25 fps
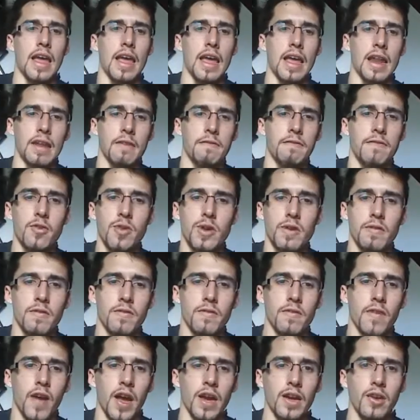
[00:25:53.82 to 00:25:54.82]
And if you can
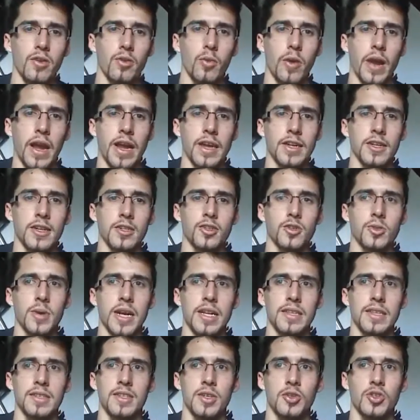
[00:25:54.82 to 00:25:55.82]
find a way to
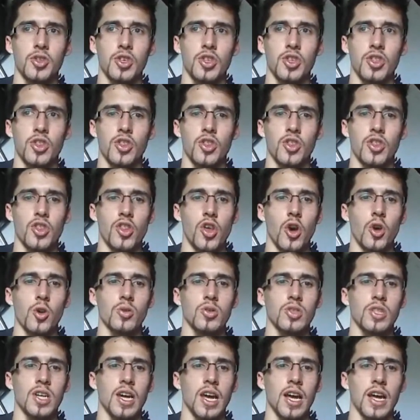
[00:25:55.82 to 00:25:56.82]
transition
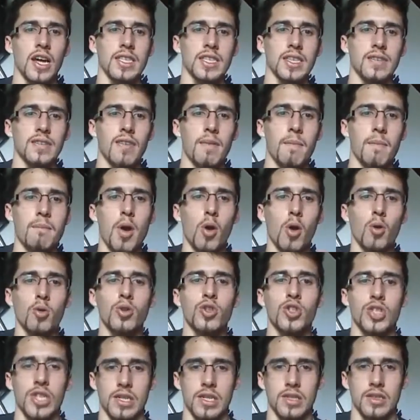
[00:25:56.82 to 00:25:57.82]
those kinds of
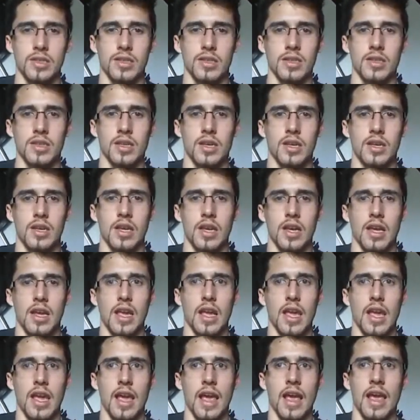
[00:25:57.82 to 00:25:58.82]
emotions
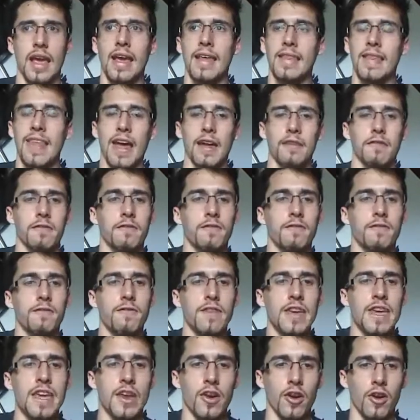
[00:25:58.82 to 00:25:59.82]
and that
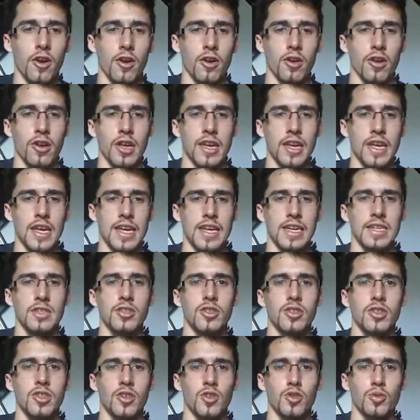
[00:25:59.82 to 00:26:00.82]
fear
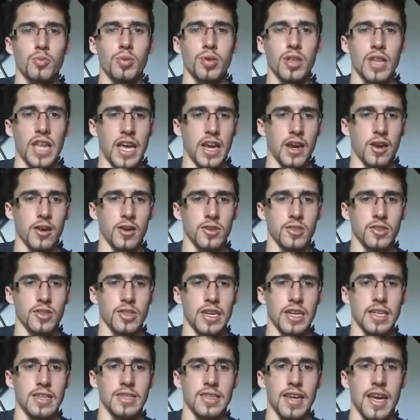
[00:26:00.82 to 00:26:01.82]
into players
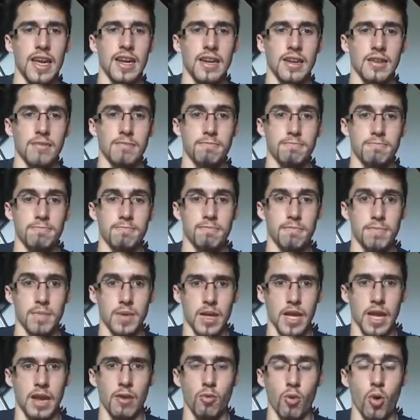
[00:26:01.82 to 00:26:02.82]
inside
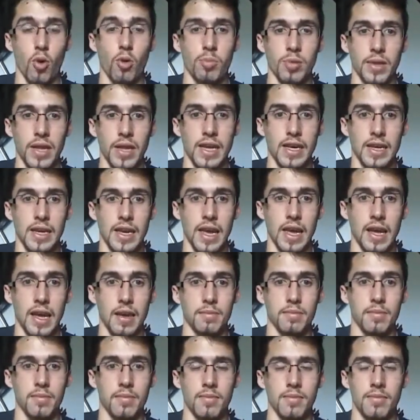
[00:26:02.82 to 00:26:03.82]
a role-playing
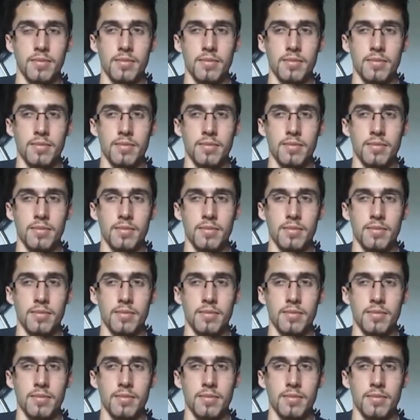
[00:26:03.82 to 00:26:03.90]
game,